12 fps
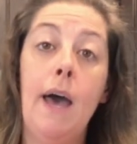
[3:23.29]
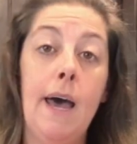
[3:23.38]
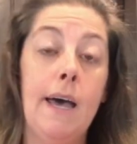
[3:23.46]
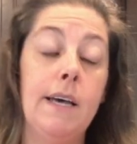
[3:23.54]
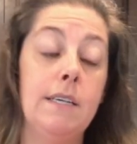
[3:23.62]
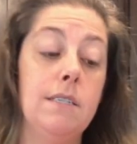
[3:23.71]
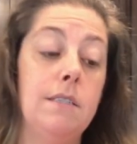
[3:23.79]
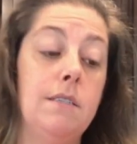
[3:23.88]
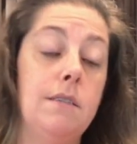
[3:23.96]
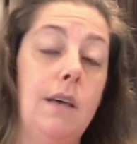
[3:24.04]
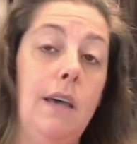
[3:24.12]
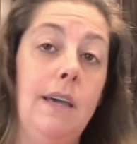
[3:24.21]

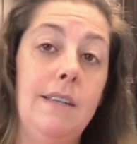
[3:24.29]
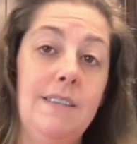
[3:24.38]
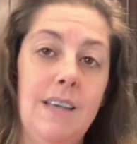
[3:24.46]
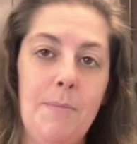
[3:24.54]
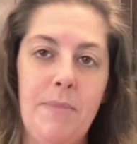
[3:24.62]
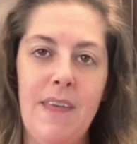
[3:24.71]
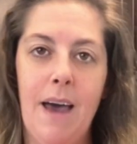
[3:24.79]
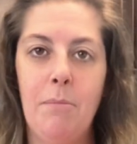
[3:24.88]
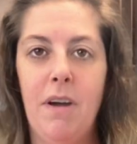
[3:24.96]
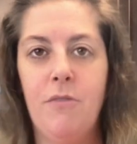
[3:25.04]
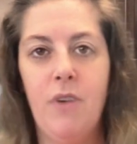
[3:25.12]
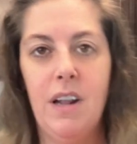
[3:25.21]
as a tip that
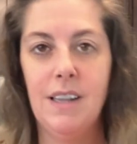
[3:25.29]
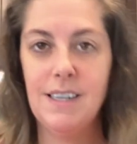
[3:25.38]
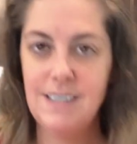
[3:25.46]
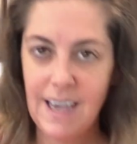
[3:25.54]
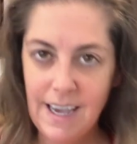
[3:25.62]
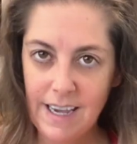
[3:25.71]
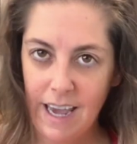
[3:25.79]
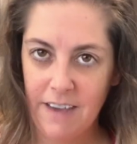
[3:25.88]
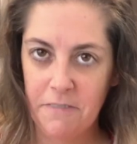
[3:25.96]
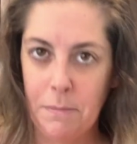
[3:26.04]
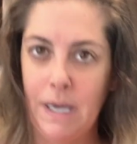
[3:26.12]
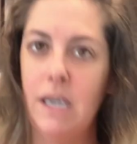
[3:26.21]
my friend Lede
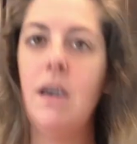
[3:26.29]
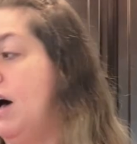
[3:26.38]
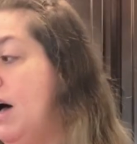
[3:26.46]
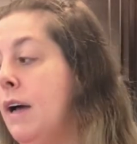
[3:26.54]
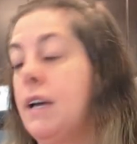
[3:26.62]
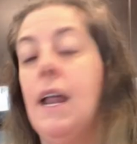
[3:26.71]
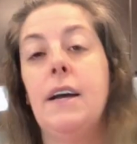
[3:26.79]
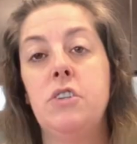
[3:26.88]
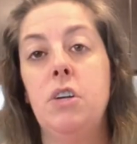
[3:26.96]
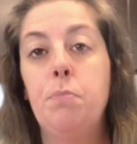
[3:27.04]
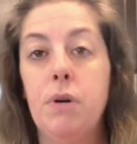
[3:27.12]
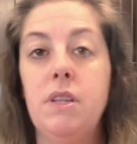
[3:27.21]
gave me, I can
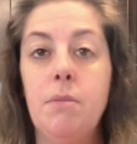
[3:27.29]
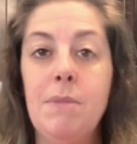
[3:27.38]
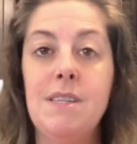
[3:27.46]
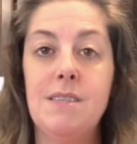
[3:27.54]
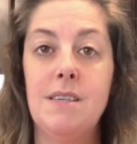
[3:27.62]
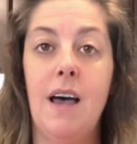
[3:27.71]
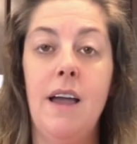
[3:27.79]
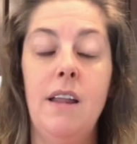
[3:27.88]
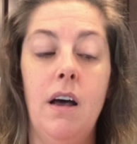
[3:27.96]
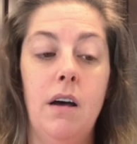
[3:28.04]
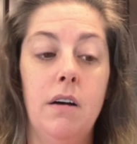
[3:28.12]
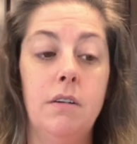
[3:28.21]
actually put them inside
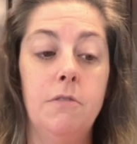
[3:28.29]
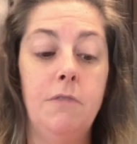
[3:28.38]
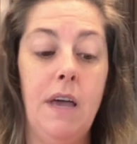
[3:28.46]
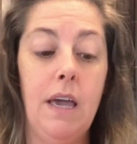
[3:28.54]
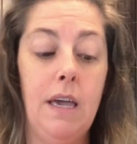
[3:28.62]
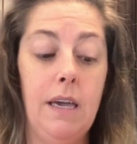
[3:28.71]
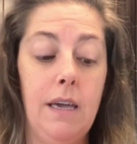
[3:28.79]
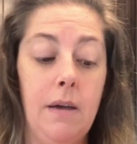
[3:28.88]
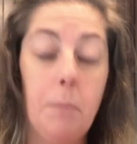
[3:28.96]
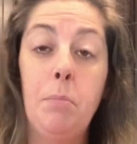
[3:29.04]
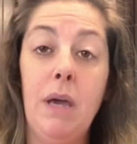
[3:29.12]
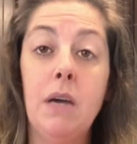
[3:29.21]
of
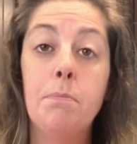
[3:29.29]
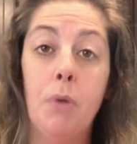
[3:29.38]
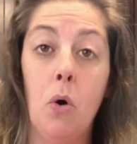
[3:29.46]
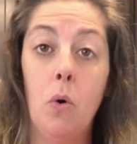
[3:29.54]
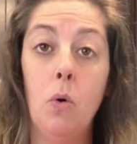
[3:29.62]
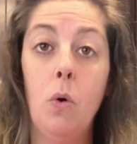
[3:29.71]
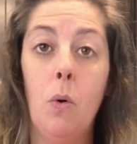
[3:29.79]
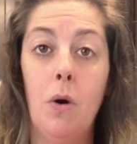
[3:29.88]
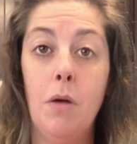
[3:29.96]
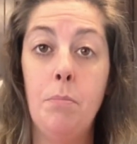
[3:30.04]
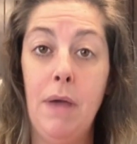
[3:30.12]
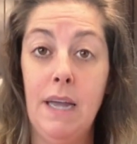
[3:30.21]
a big bowl
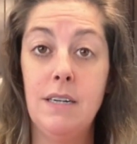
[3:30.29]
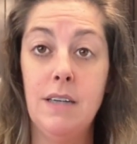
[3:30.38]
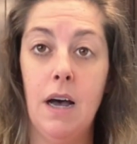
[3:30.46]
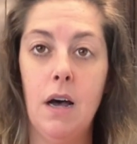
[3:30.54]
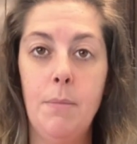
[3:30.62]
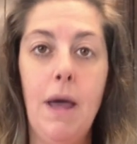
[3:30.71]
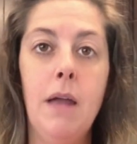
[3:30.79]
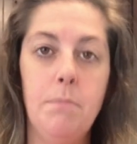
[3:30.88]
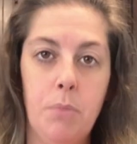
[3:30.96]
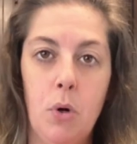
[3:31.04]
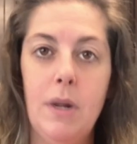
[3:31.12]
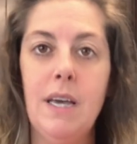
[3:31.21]
or a big tub
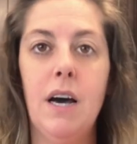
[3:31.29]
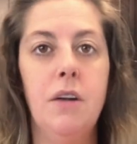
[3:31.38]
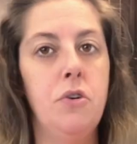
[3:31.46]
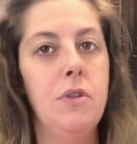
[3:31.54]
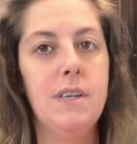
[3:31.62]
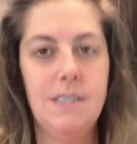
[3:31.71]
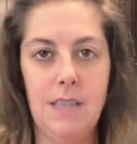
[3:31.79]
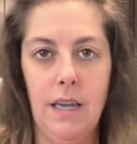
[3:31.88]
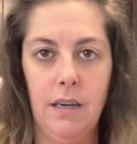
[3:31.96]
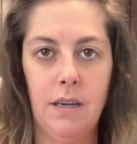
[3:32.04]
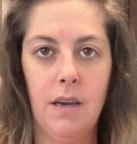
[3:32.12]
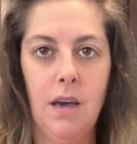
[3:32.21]
and put it under the
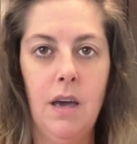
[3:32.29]
sink.